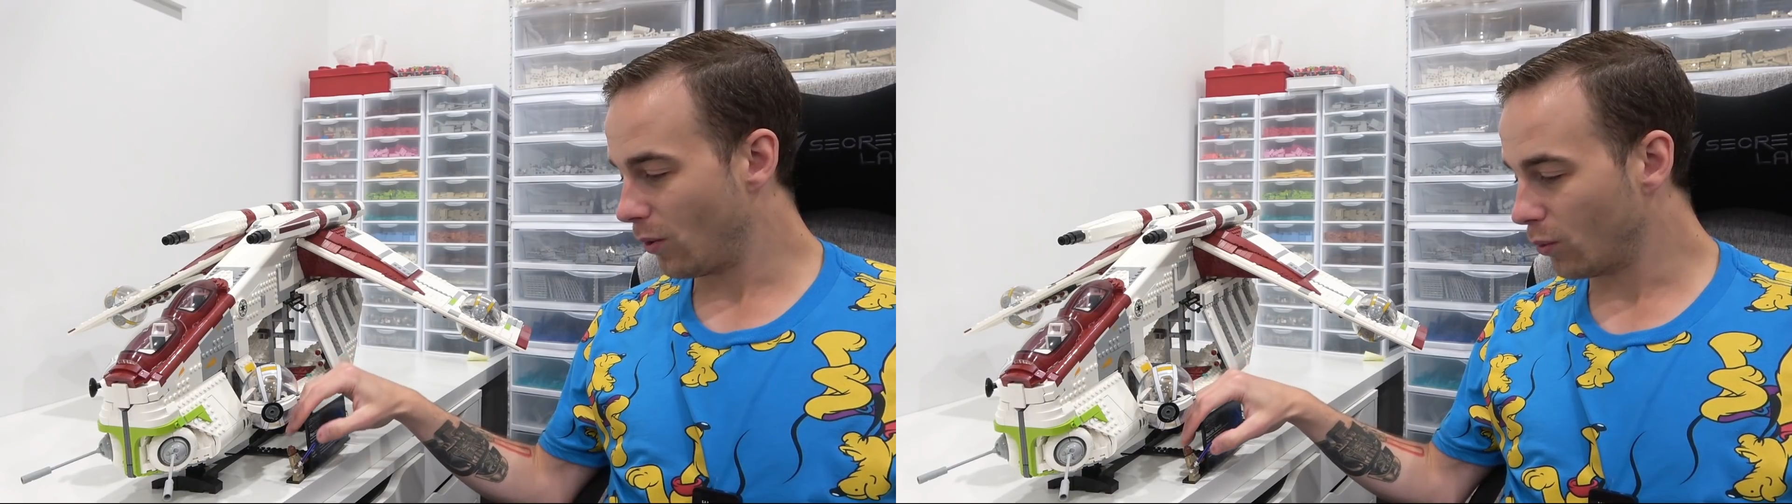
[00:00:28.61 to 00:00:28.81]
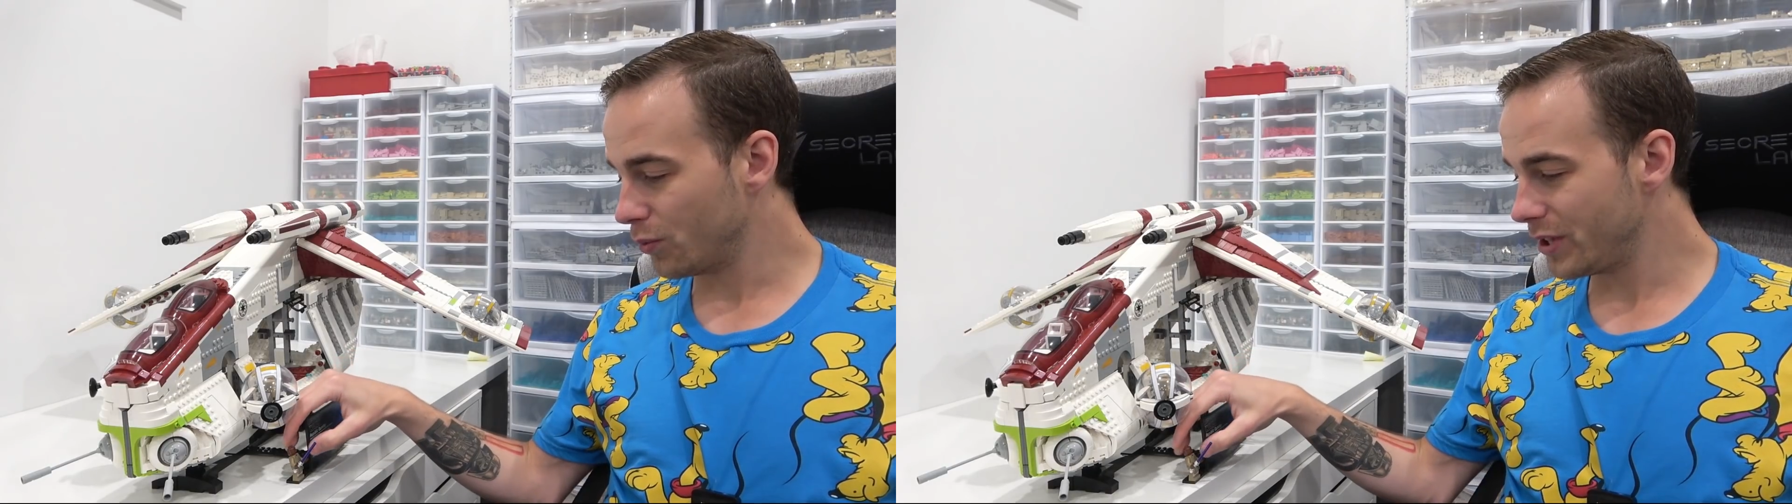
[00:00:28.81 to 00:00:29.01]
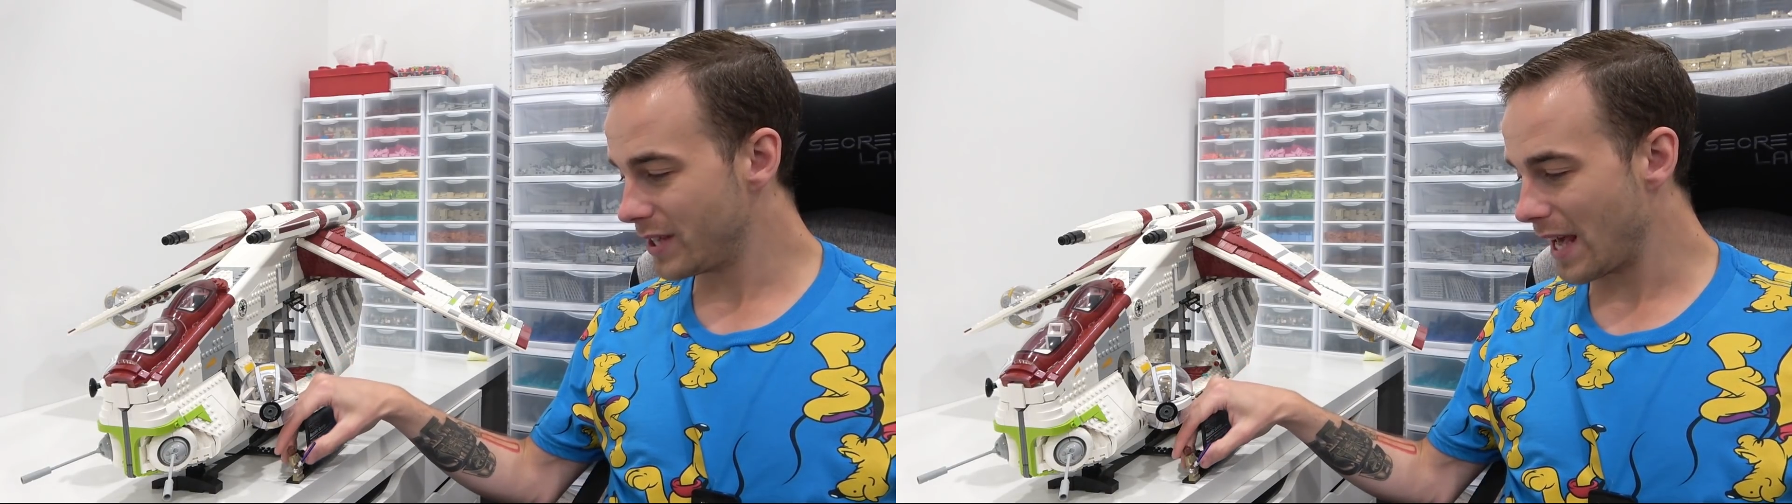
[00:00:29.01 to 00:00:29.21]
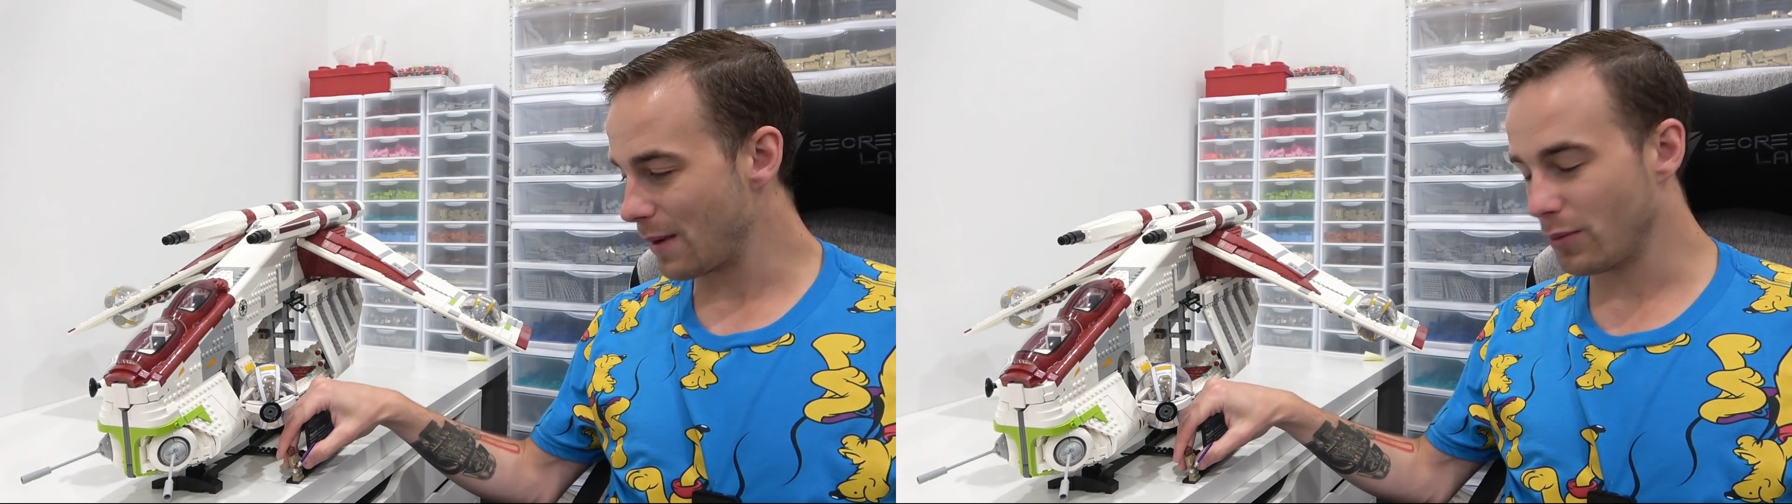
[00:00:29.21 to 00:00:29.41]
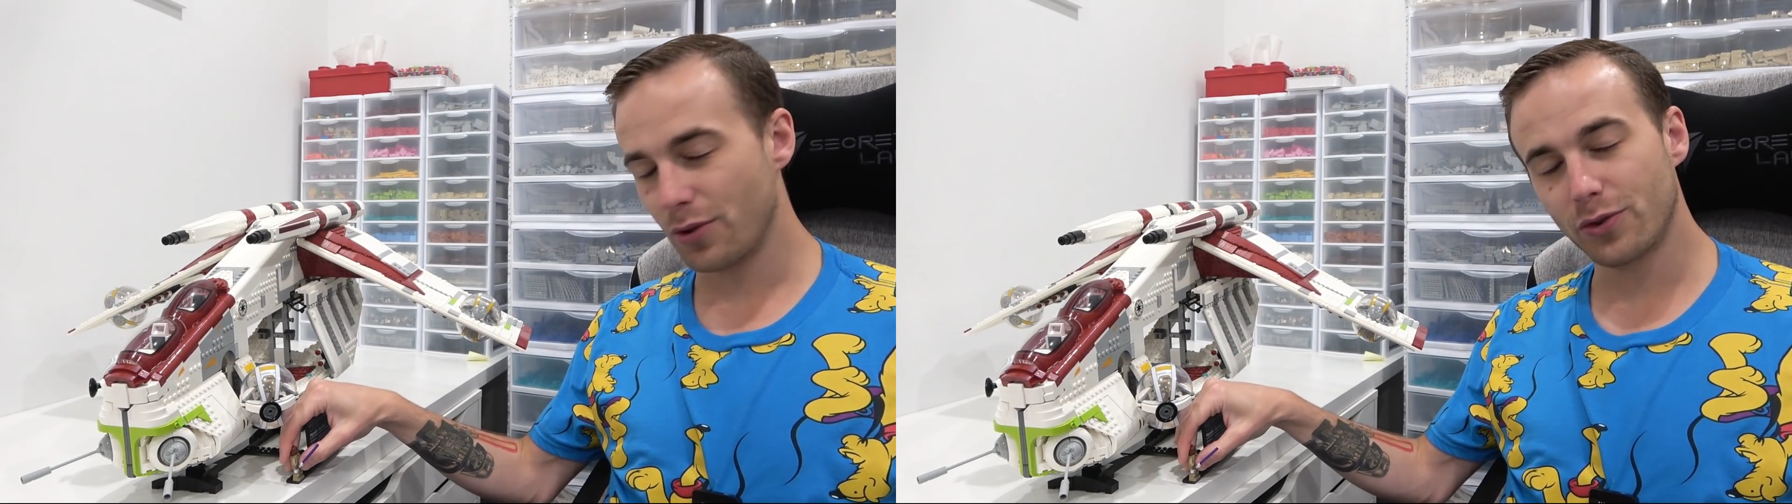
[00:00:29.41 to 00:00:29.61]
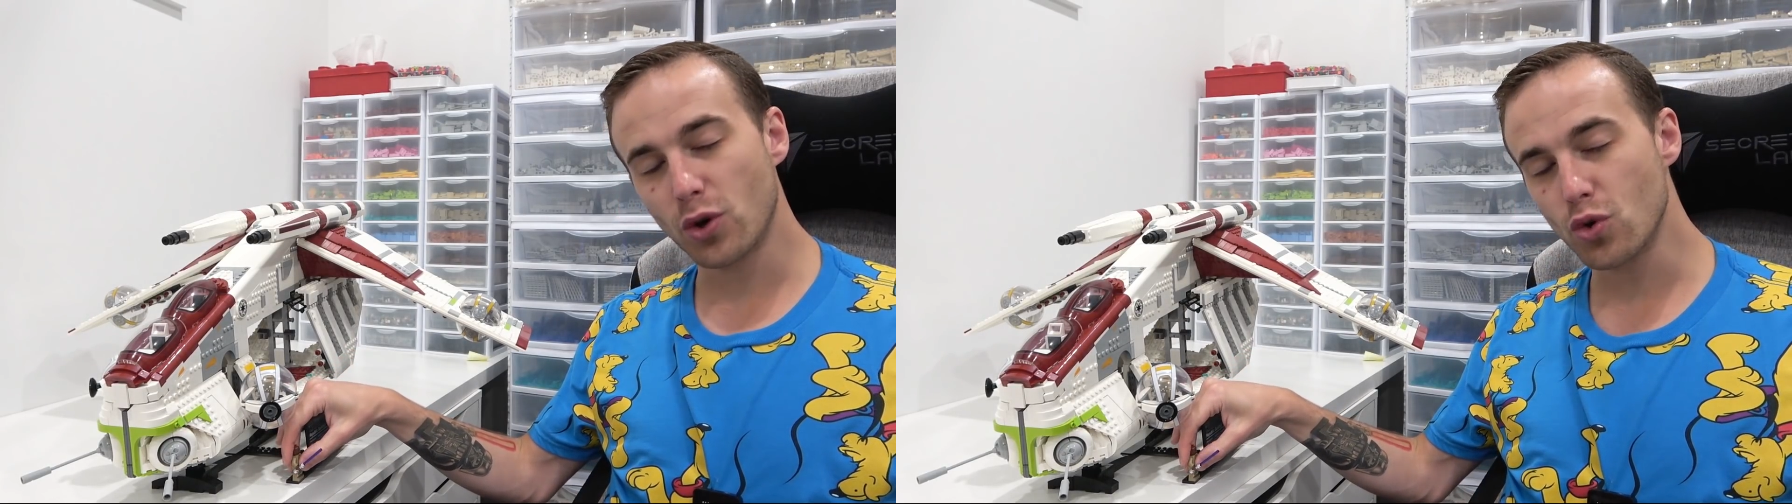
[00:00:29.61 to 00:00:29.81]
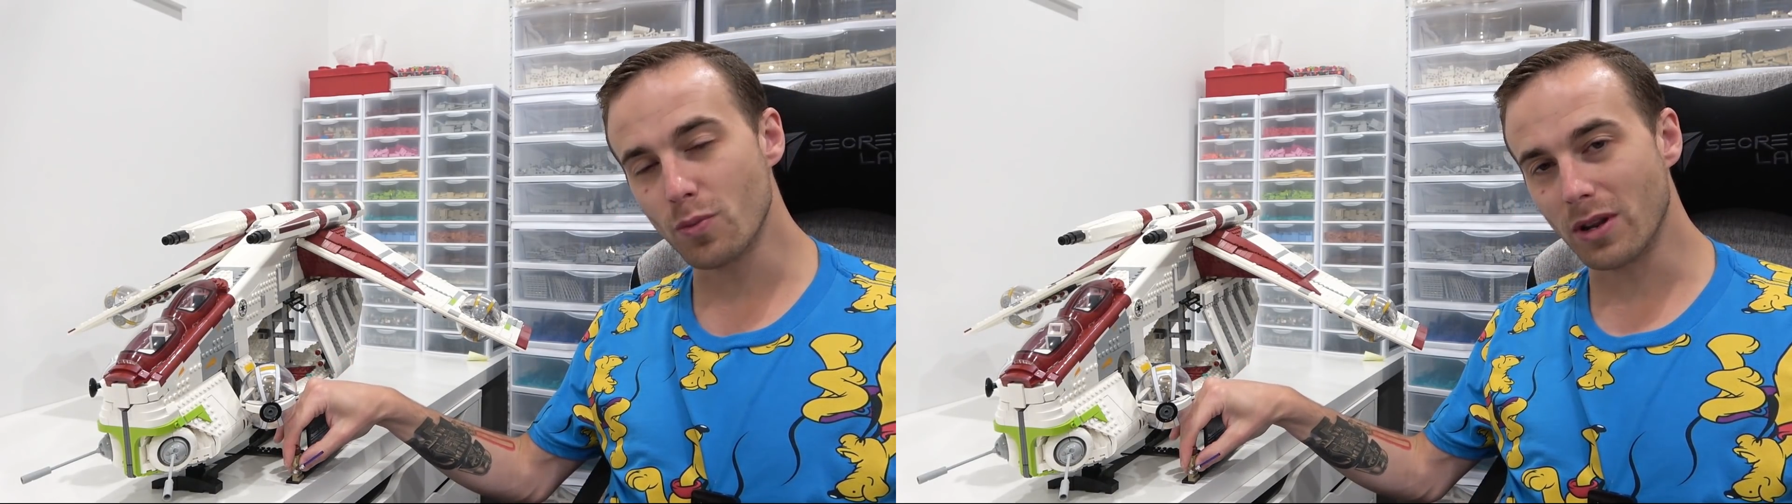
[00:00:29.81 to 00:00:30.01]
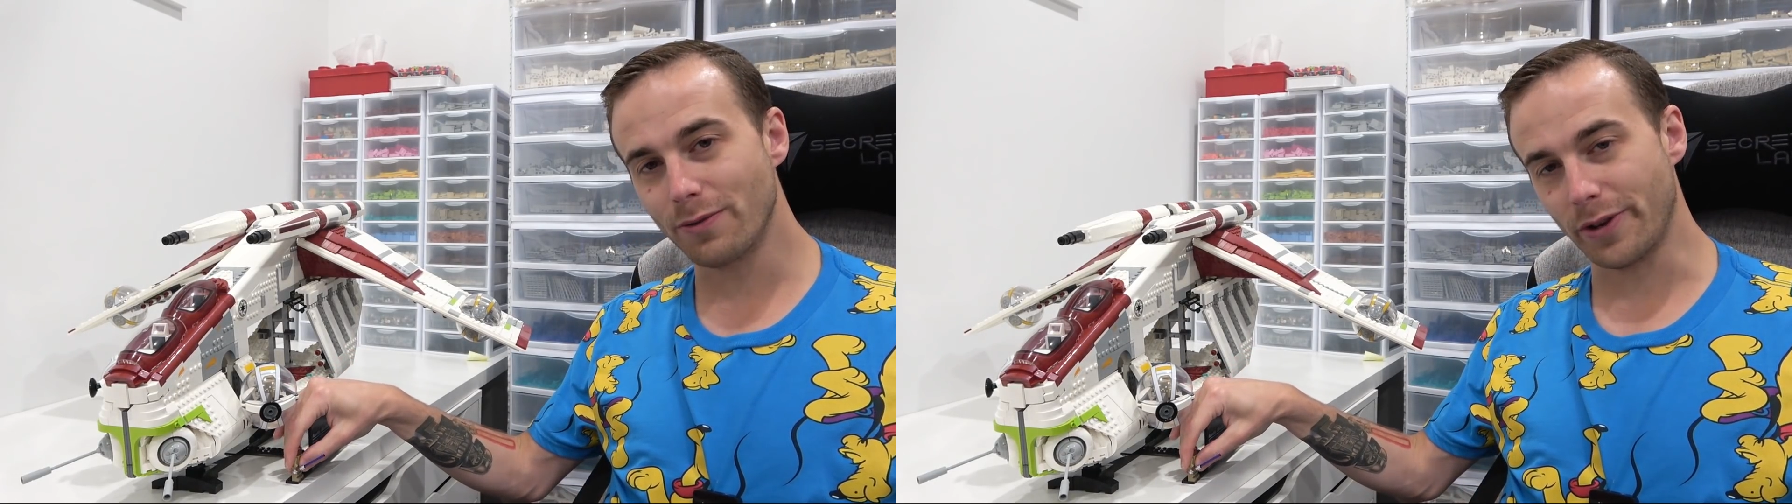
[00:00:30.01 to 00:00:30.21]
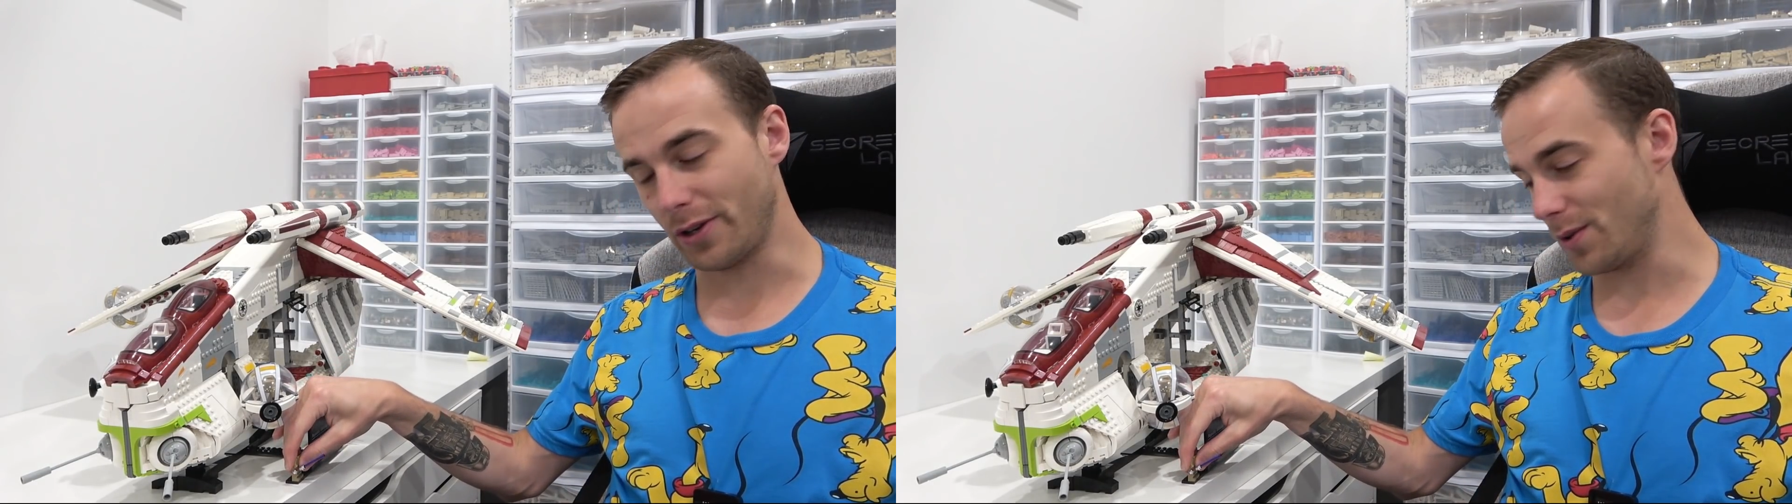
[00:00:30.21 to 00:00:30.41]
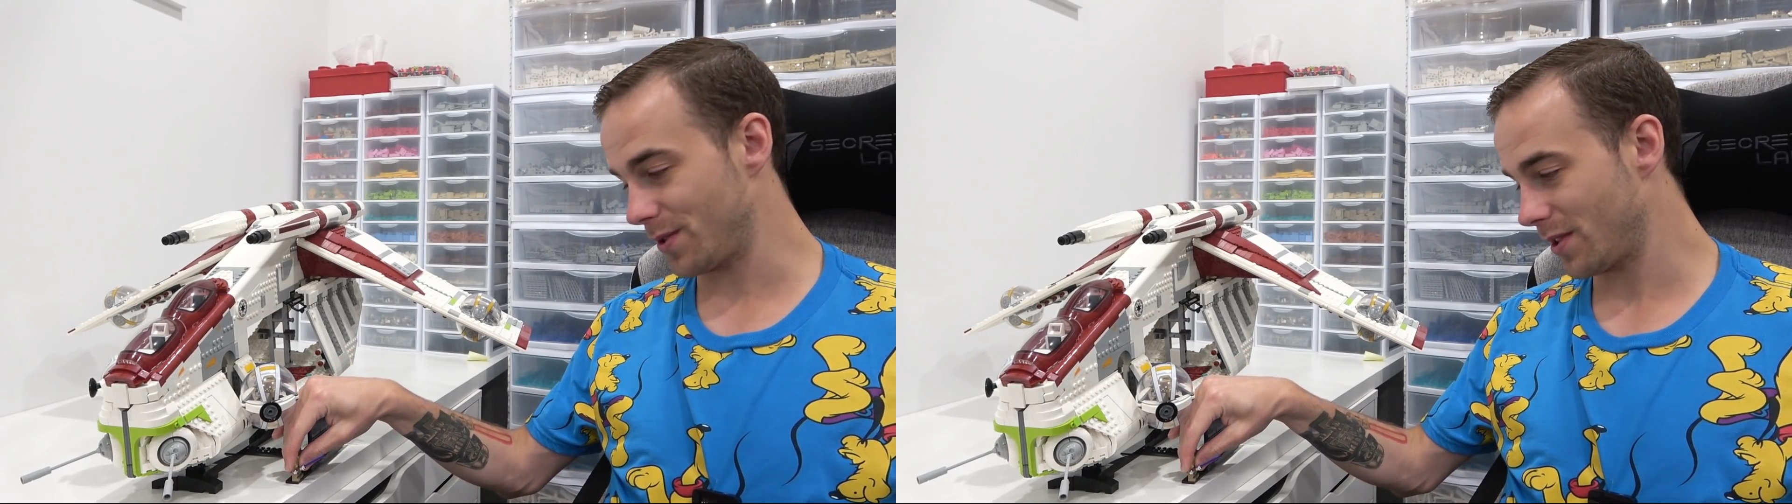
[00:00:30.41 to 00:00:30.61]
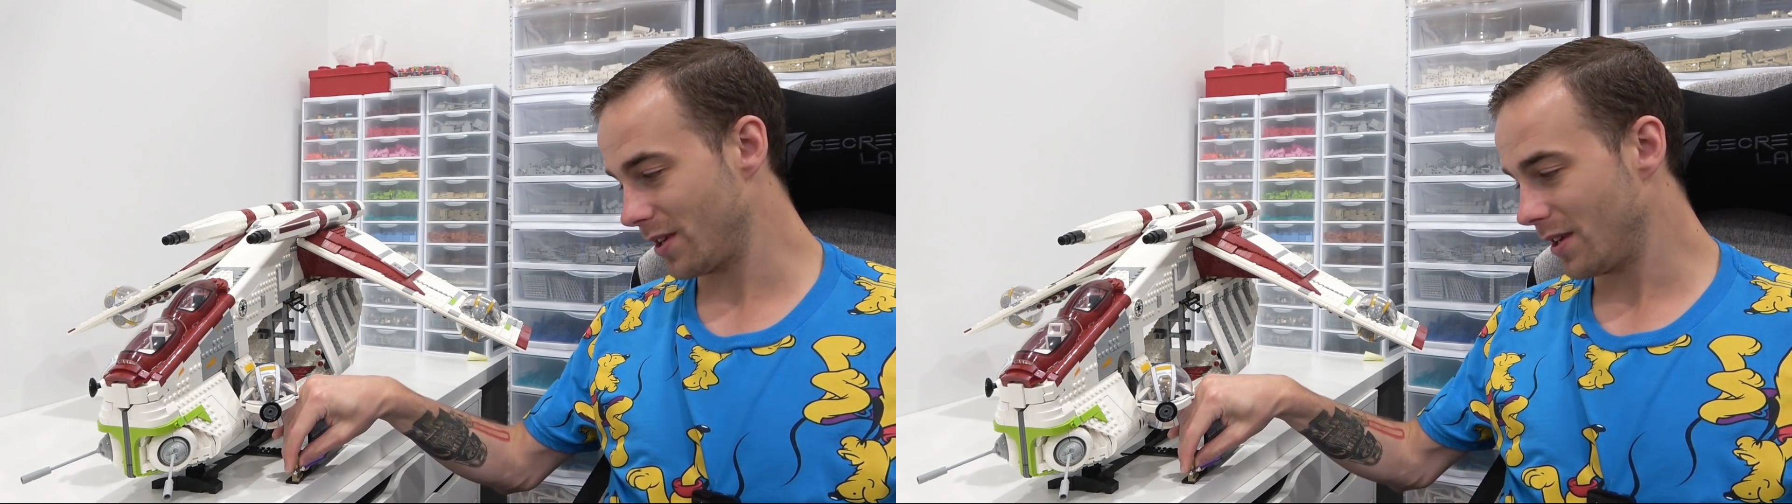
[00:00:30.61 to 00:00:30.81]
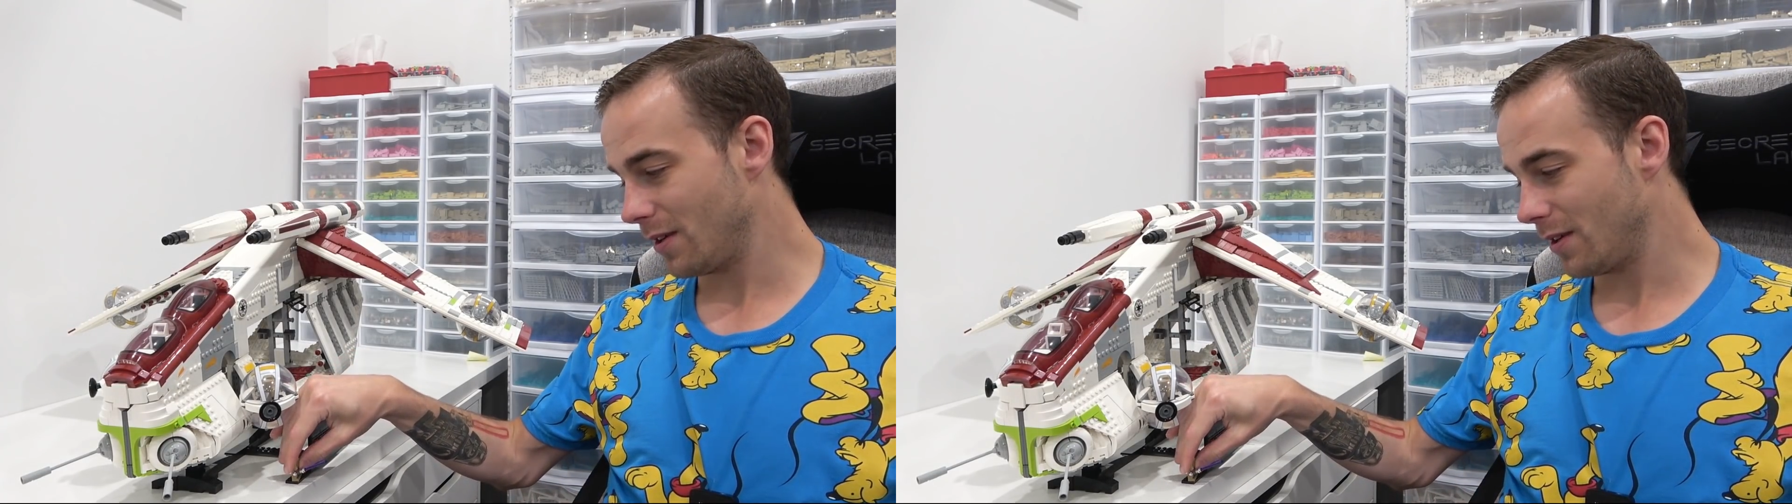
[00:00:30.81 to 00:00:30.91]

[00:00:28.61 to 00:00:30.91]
only came with two minifigures.